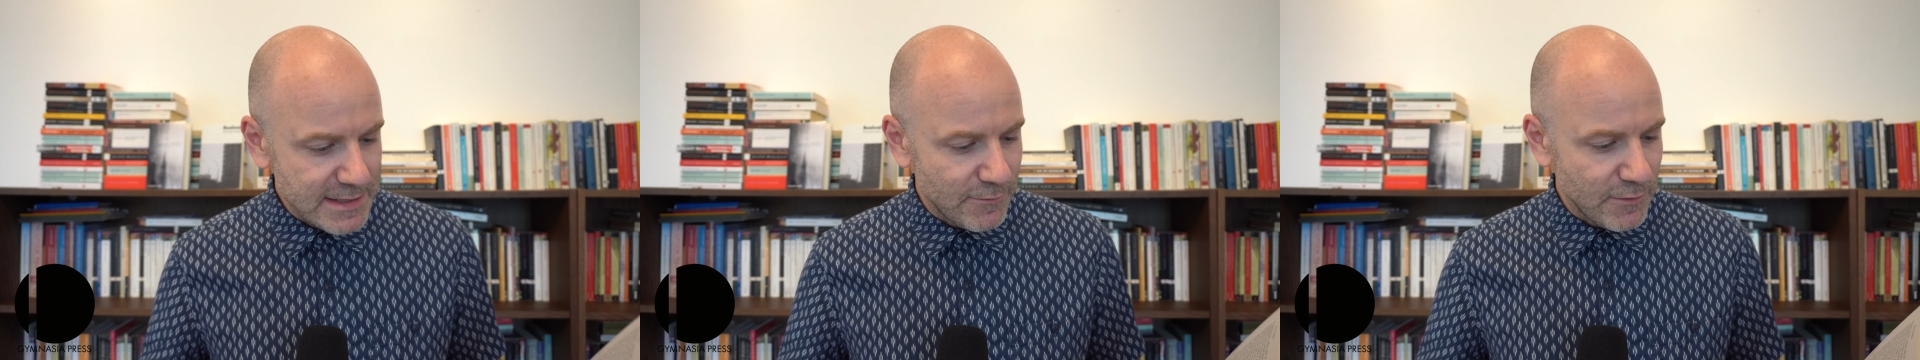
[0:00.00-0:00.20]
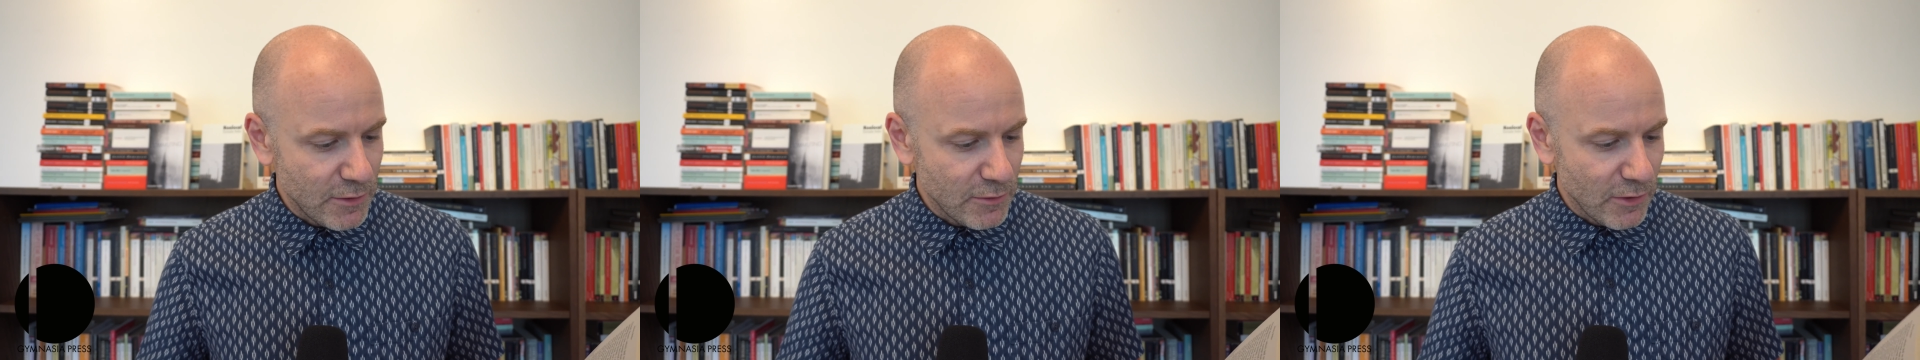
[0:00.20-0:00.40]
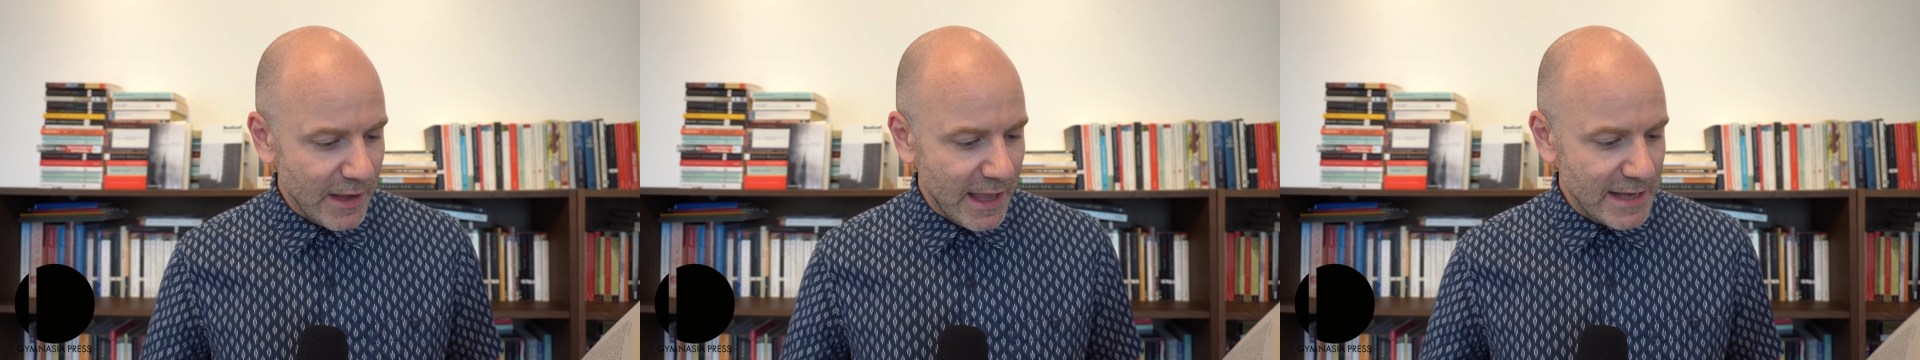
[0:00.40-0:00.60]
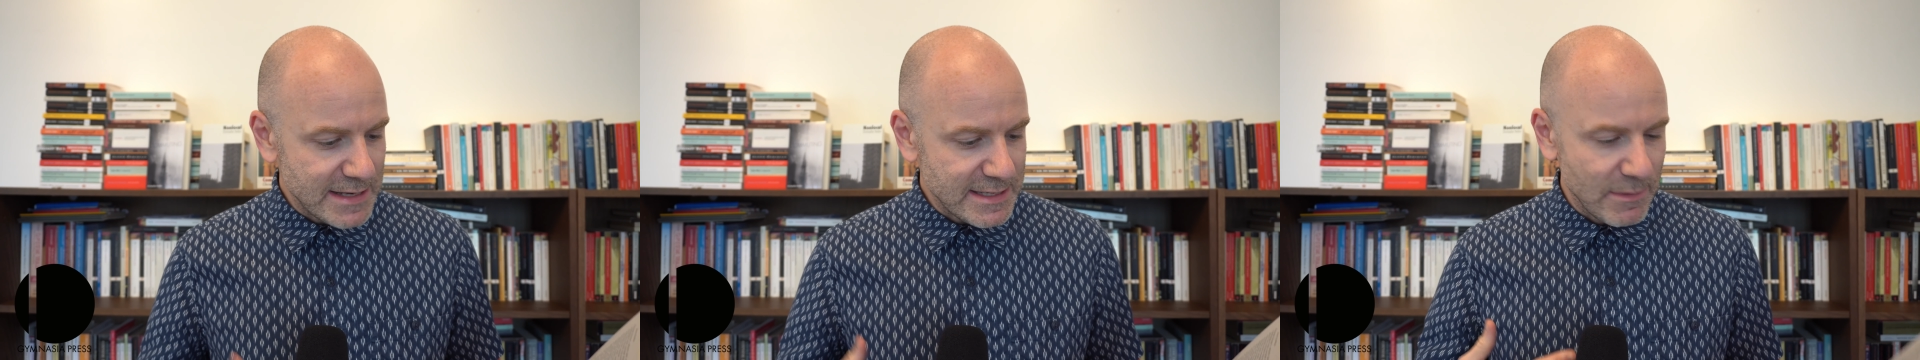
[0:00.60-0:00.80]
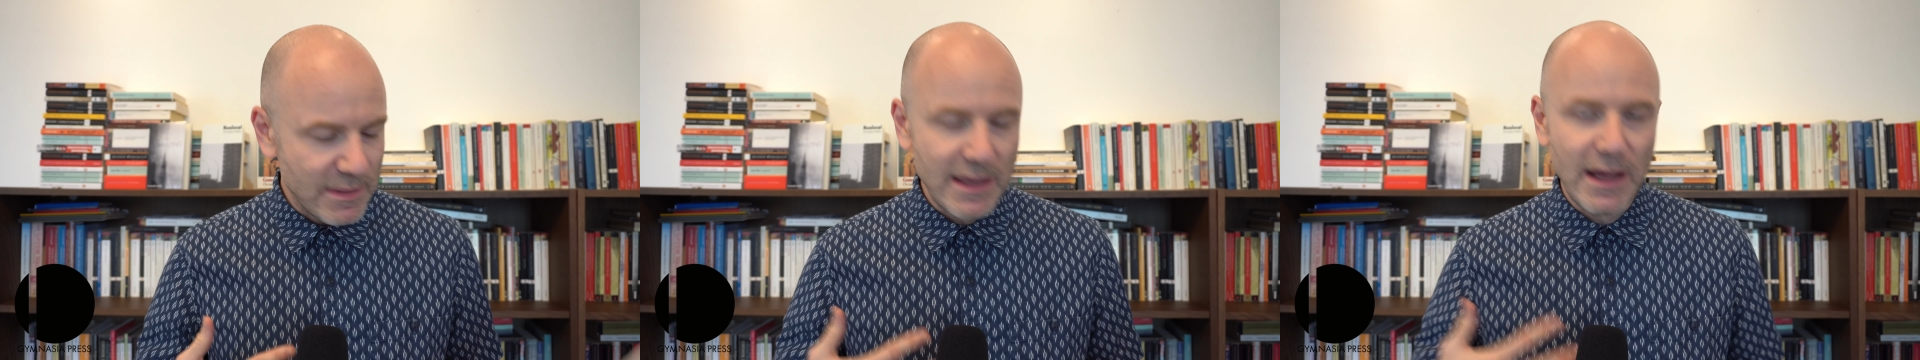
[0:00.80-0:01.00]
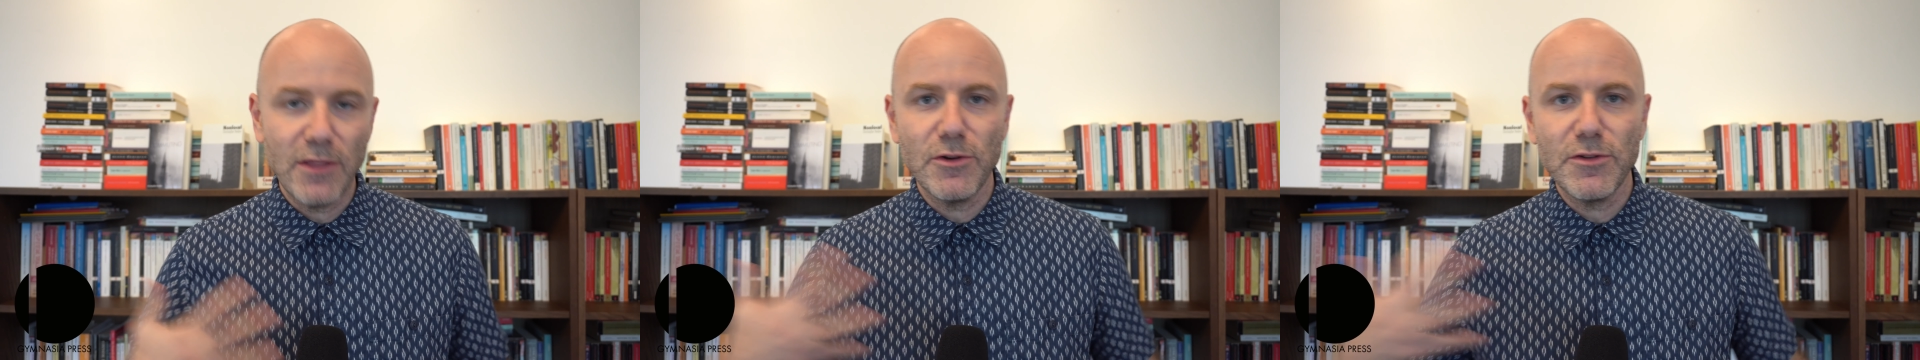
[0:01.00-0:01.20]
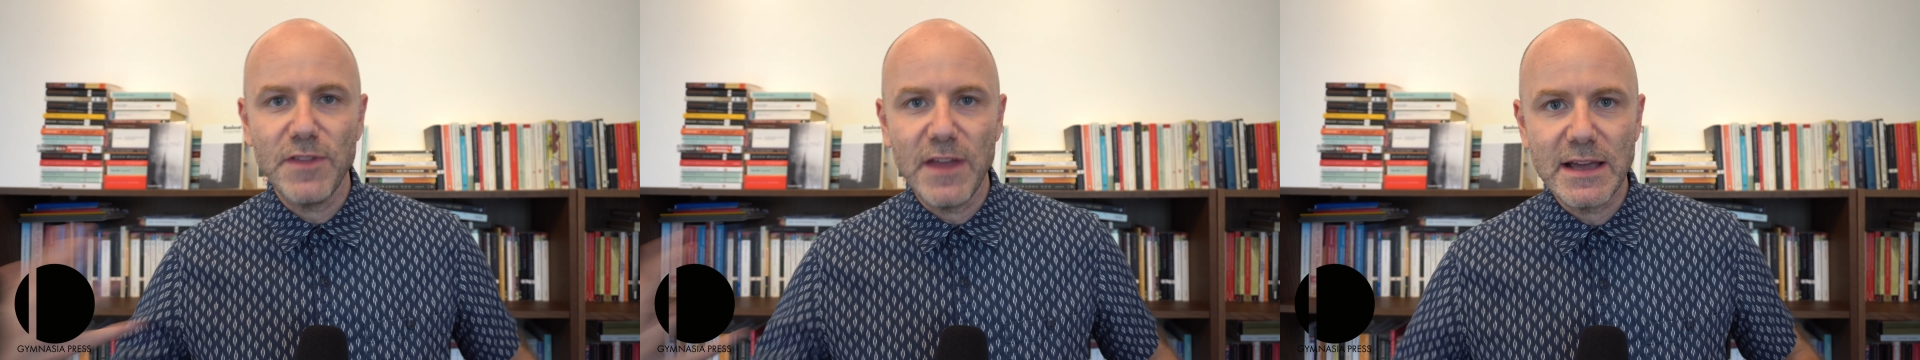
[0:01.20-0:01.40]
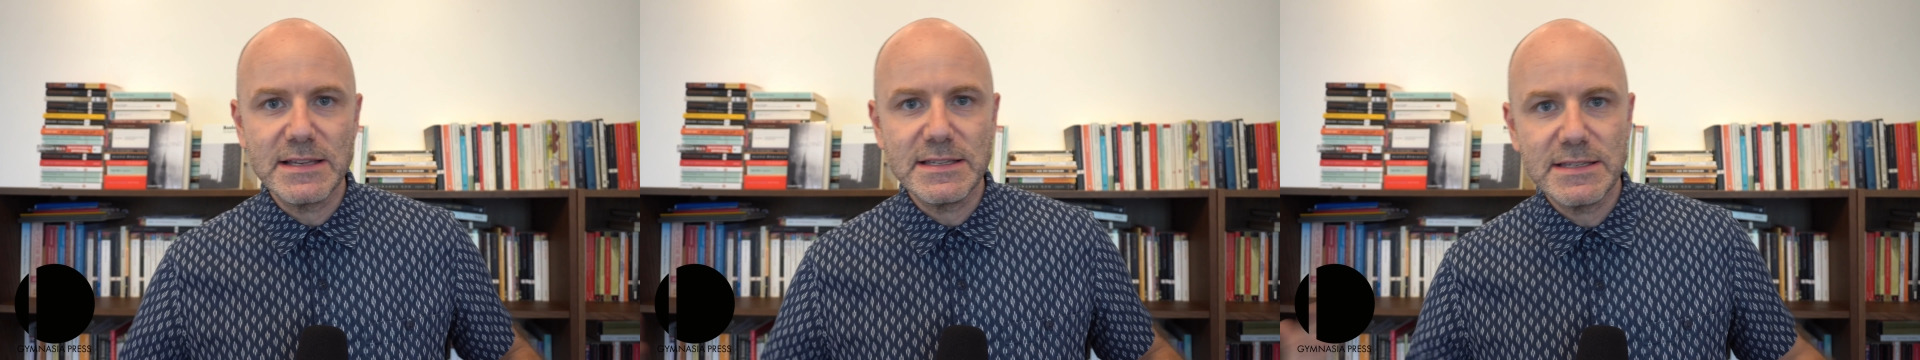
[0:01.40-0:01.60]
if you look at some of the other
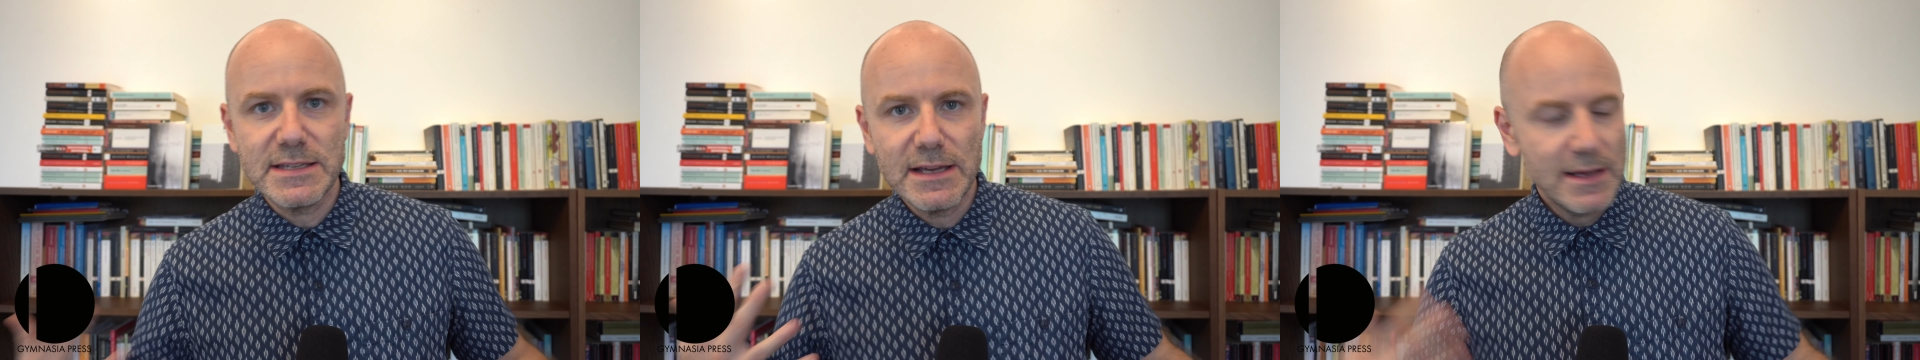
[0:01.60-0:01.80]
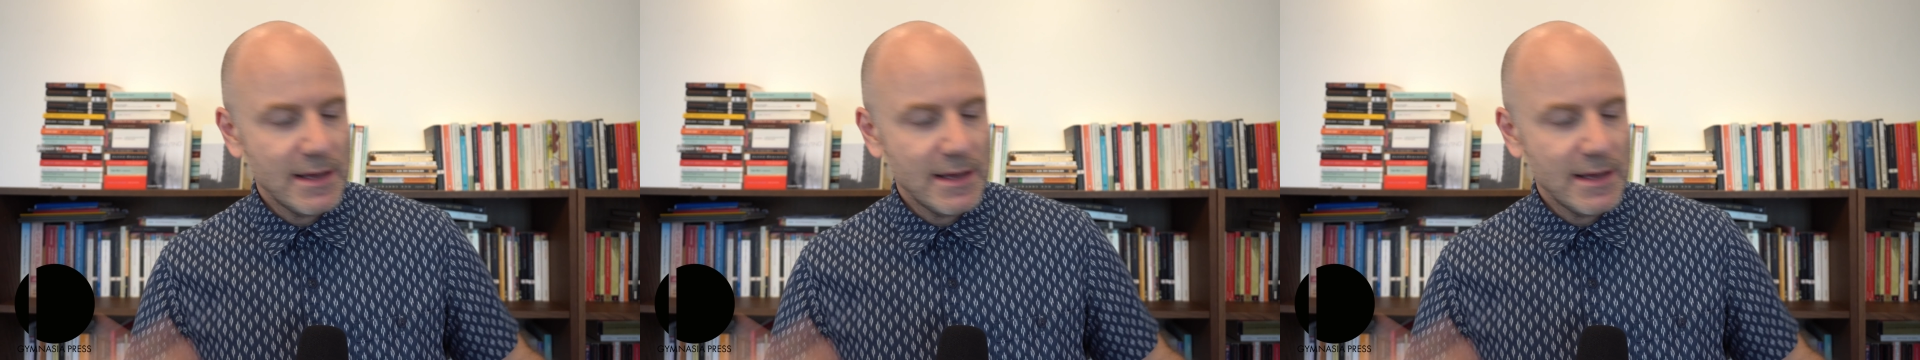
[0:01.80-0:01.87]
things